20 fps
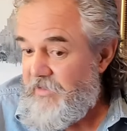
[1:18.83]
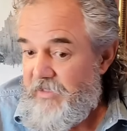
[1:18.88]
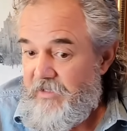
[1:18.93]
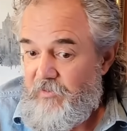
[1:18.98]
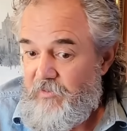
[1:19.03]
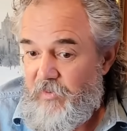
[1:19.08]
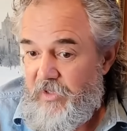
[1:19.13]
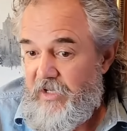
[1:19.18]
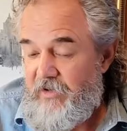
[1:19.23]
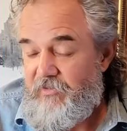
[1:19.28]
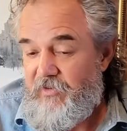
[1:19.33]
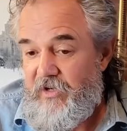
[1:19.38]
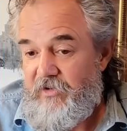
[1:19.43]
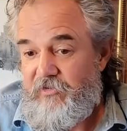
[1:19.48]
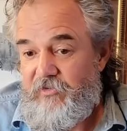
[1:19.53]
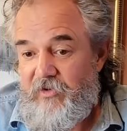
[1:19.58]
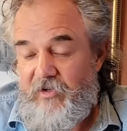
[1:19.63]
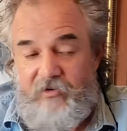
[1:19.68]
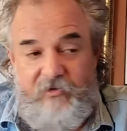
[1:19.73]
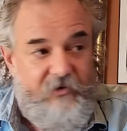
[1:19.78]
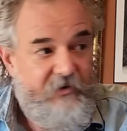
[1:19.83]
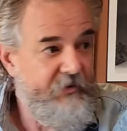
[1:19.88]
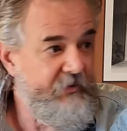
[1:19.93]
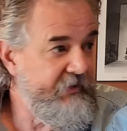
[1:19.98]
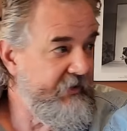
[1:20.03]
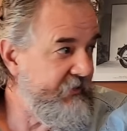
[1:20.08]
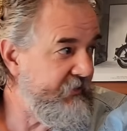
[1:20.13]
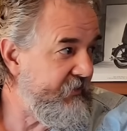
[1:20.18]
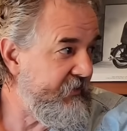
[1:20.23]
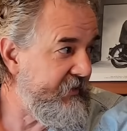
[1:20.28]
Like whenever I start doing
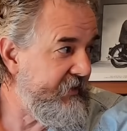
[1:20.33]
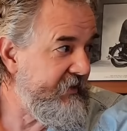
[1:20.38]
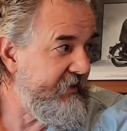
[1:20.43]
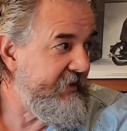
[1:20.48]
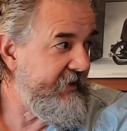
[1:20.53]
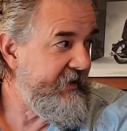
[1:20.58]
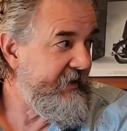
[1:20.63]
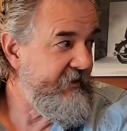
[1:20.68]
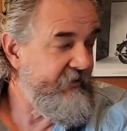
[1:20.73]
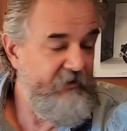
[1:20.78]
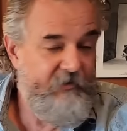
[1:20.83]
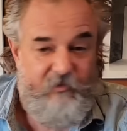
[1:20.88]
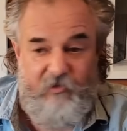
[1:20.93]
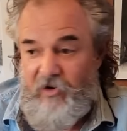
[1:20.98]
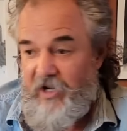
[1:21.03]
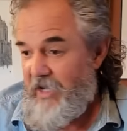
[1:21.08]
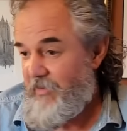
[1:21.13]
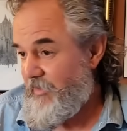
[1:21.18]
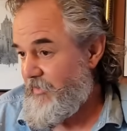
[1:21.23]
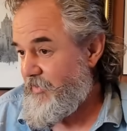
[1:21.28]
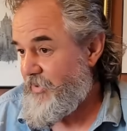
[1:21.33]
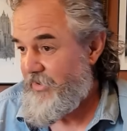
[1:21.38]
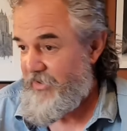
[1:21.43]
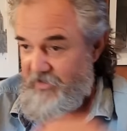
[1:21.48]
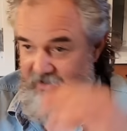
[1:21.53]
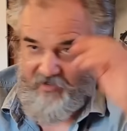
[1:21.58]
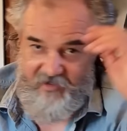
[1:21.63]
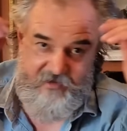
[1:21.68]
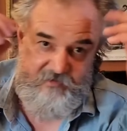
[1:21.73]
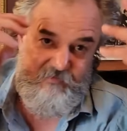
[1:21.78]
this sort of thing, just grab it and put
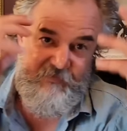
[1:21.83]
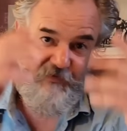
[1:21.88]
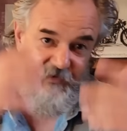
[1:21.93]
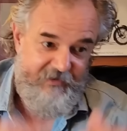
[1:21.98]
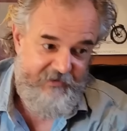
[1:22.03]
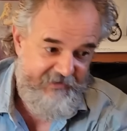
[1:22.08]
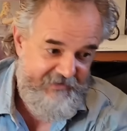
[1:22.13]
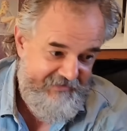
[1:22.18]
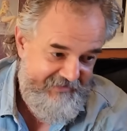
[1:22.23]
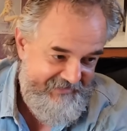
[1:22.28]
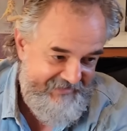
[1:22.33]
it on for you.